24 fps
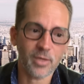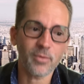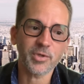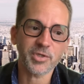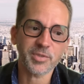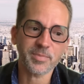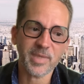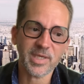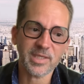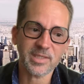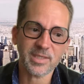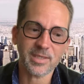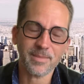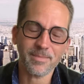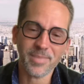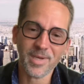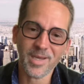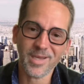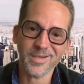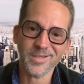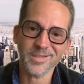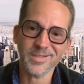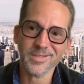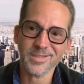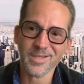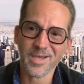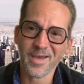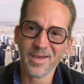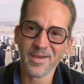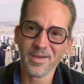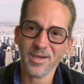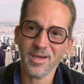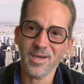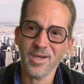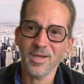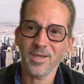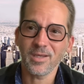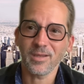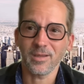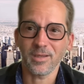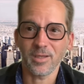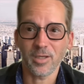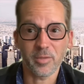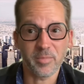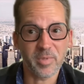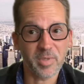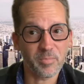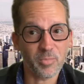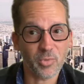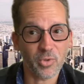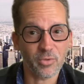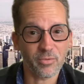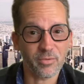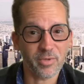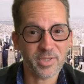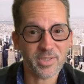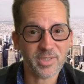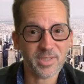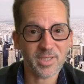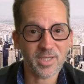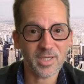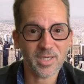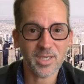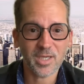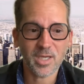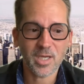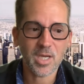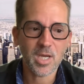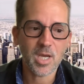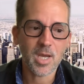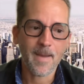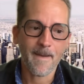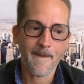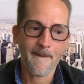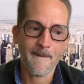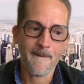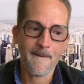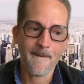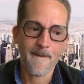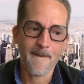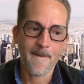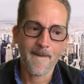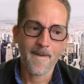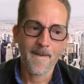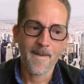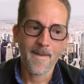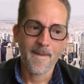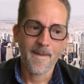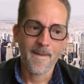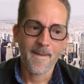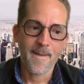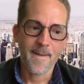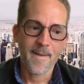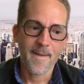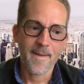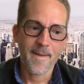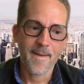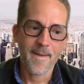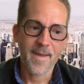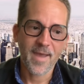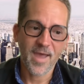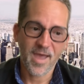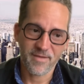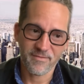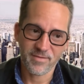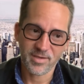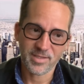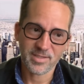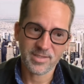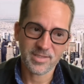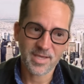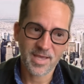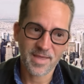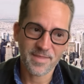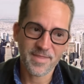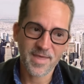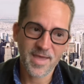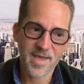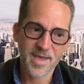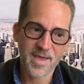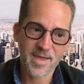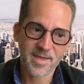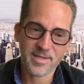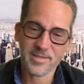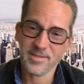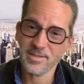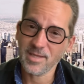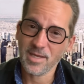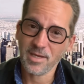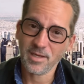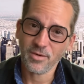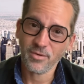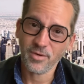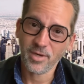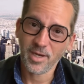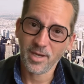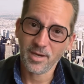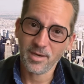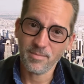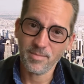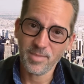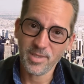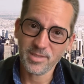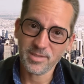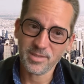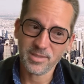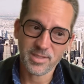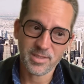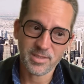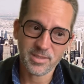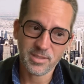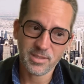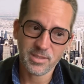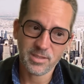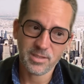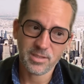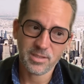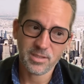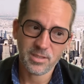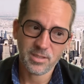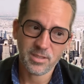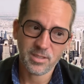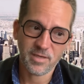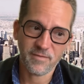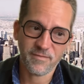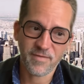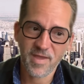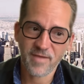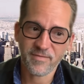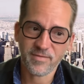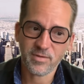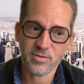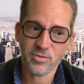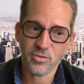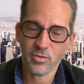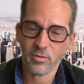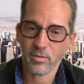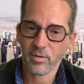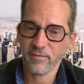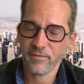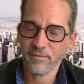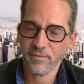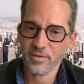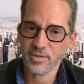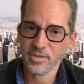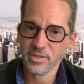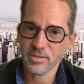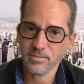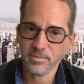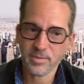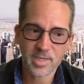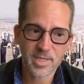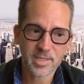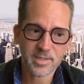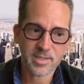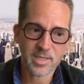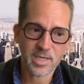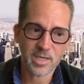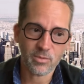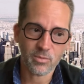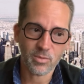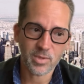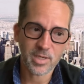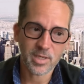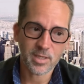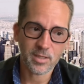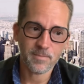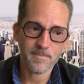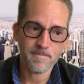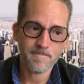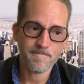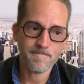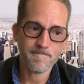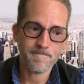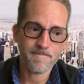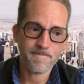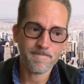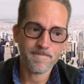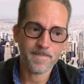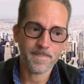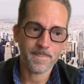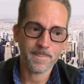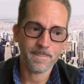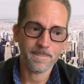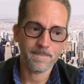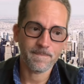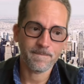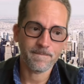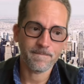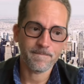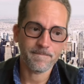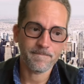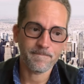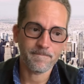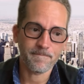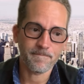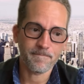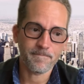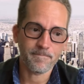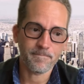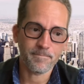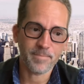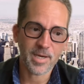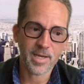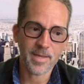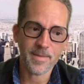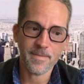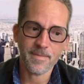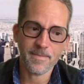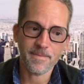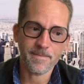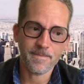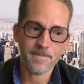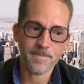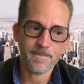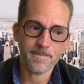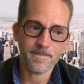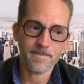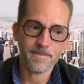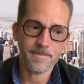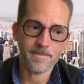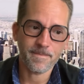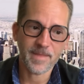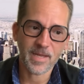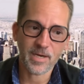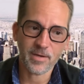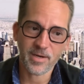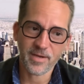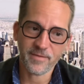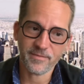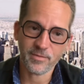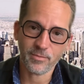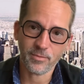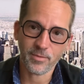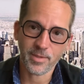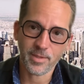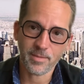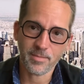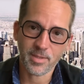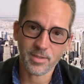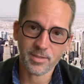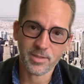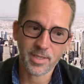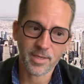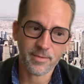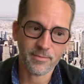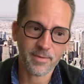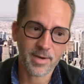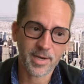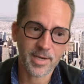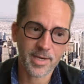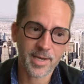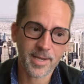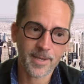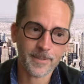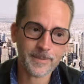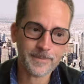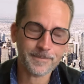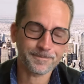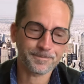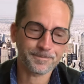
which makes it a penny stock, a little bit more risky. Having said that, it's not going out of business. If they have to do a reverse split, they will. But they don't have to worry about that right now.